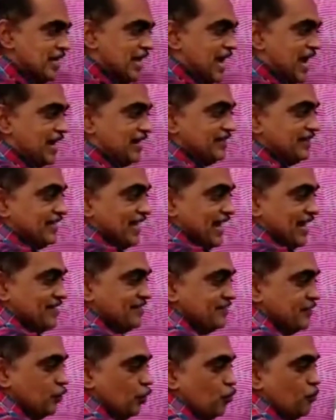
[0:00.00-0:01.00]
And
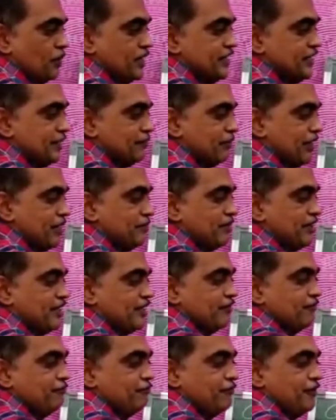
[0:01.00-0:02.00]
that 0 multiplied by
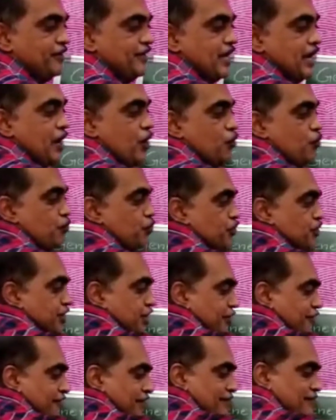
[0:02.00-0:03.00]
f1, output
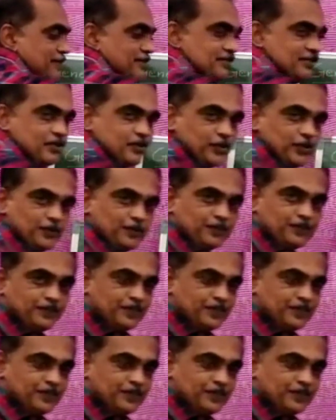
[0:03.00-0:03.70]
here will be 0.